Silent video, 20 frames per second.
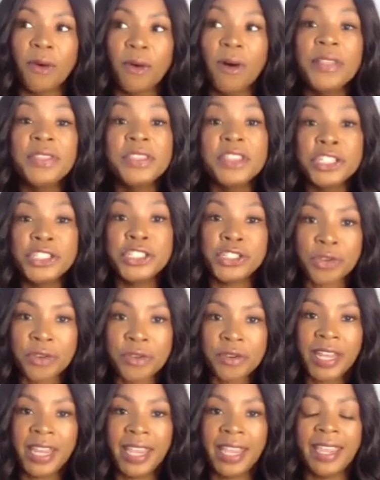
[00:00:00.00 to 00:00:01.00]
on the
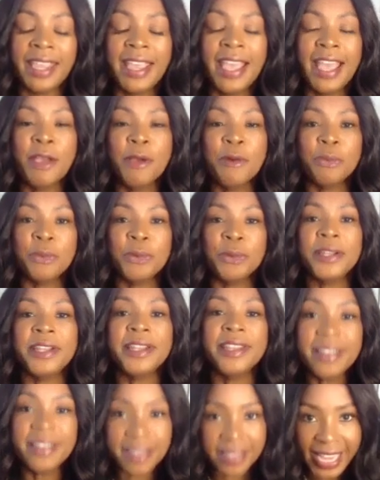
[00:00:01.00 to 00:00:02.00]
journey,
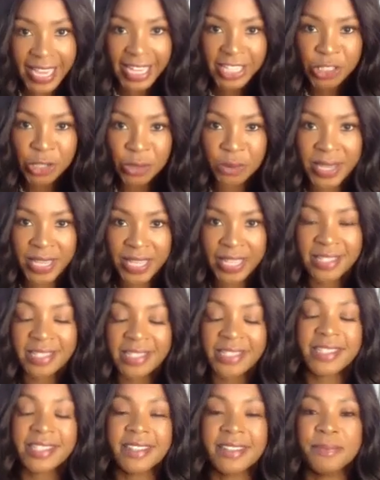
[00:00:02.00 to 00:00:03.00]
will look at
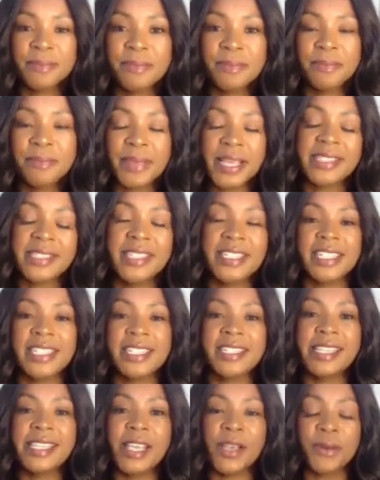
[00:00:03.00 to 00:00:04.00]
Joanne's message
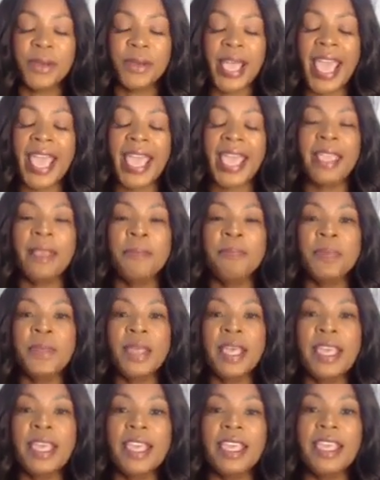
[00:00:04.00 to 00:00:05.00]
and say, okay,